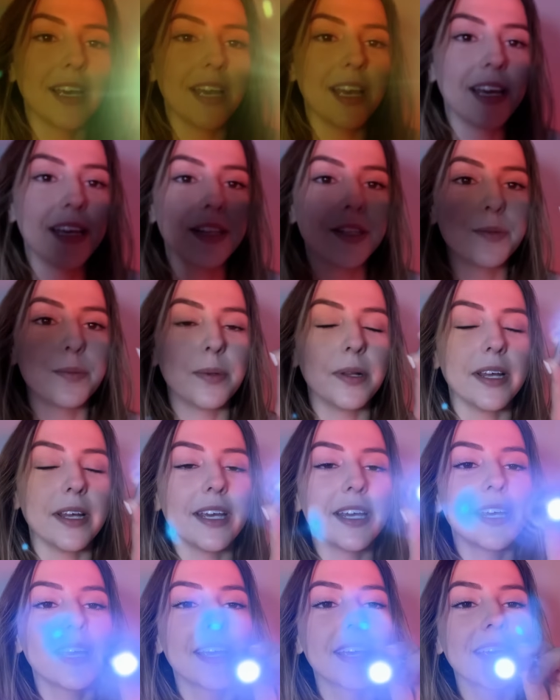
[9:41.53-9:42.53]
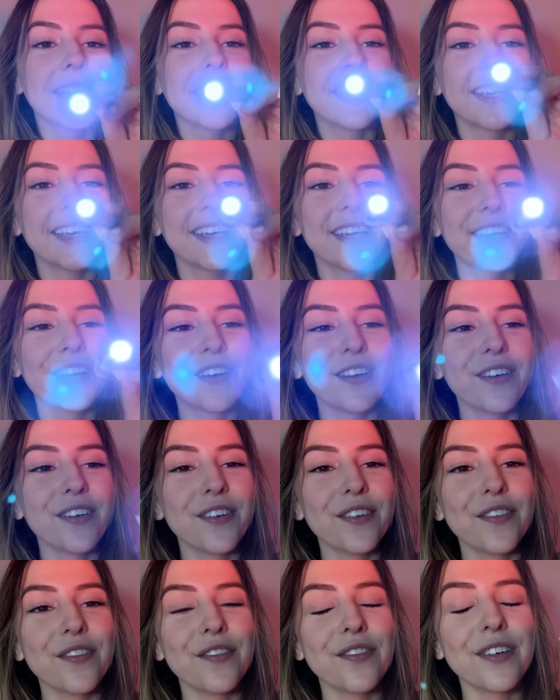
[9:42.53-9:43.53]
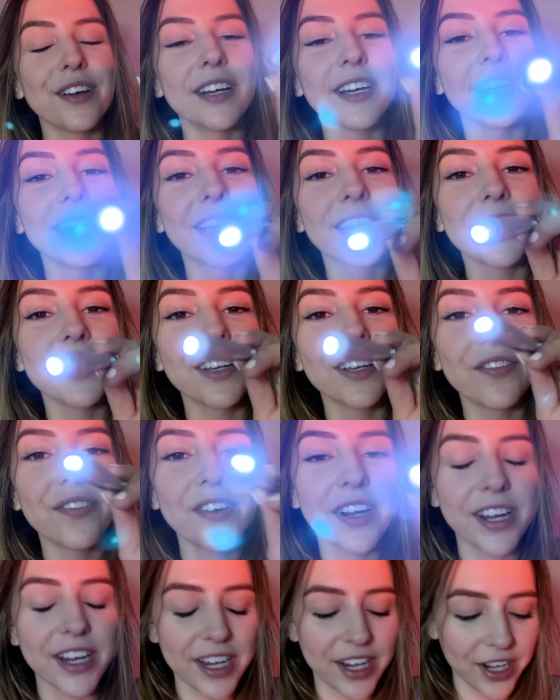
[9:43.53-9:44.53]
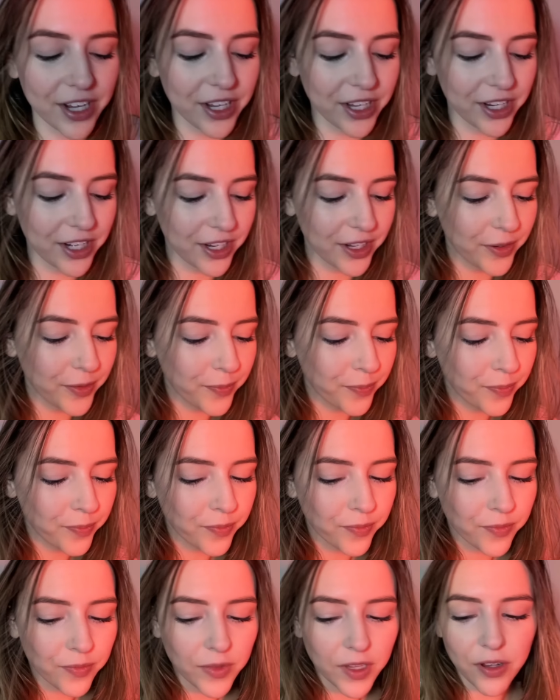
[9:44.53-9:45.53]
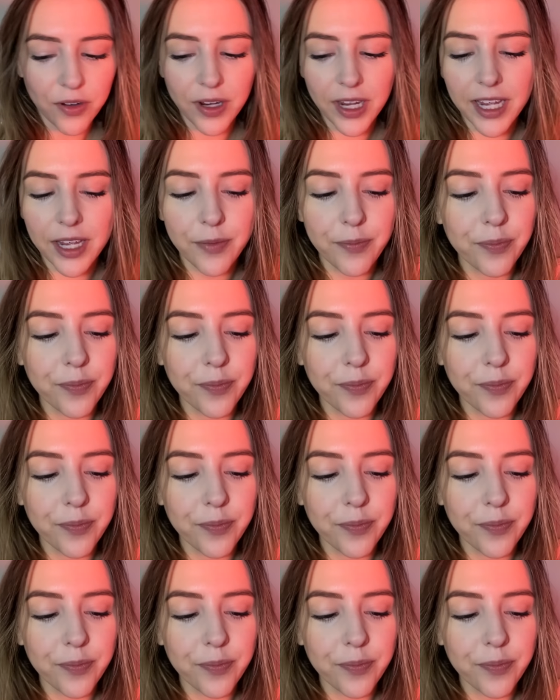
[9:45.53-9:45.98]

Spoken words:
And blink. Very good. Very good. Okay.